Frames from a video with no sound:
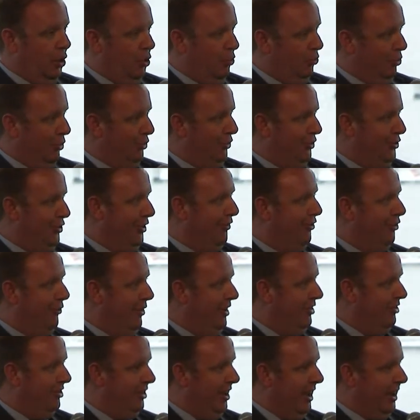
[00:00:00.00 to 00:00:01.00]
what the
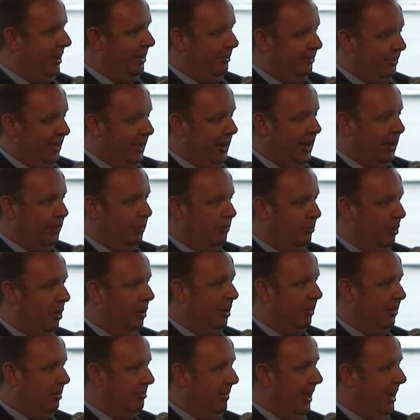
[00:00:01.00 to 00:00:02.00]
differentiators are, the role
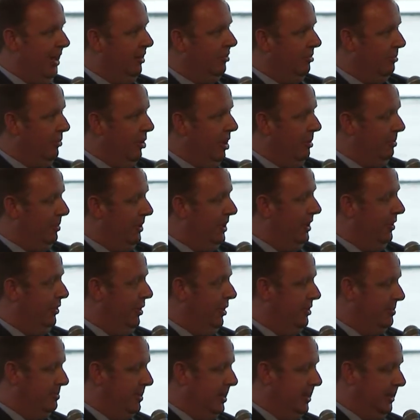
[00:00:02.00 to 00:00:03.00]
of the manager might be in
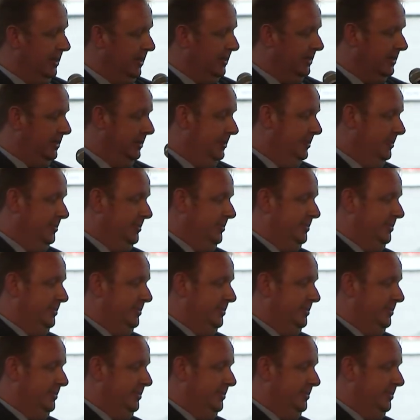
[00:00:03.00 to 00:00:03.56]
those markets?